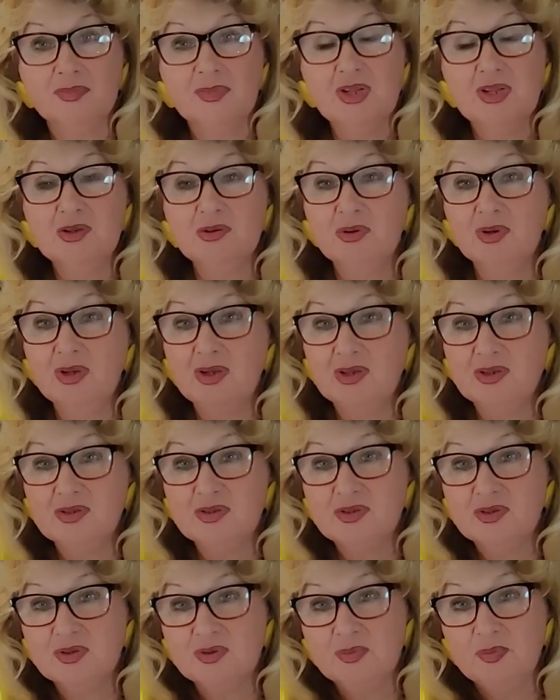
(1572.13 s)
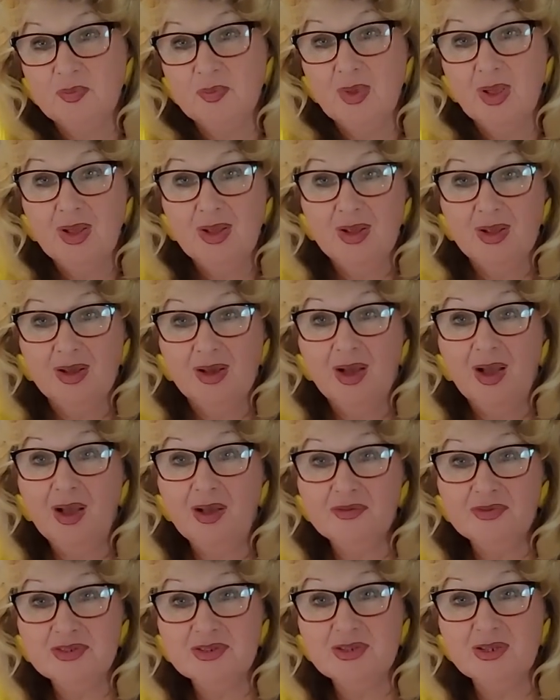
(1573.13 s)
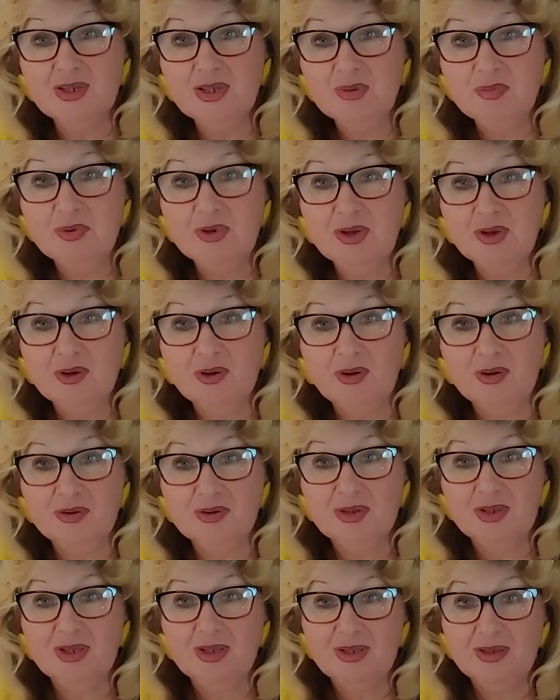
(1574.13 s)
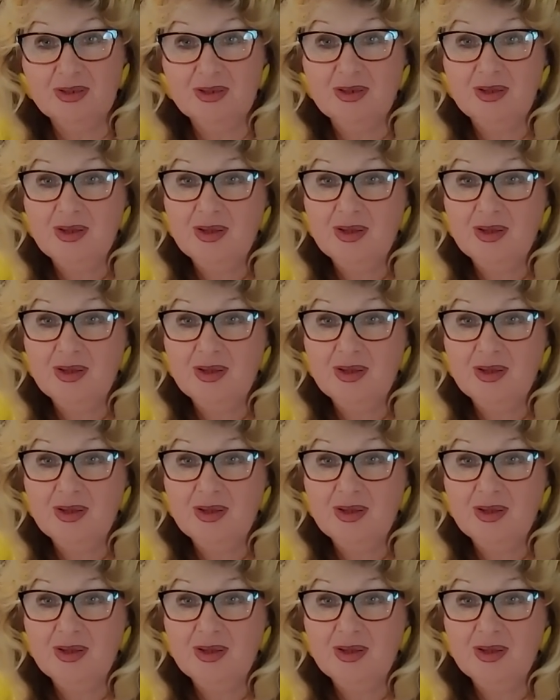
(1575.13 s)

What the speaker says: so he is half sleeping on the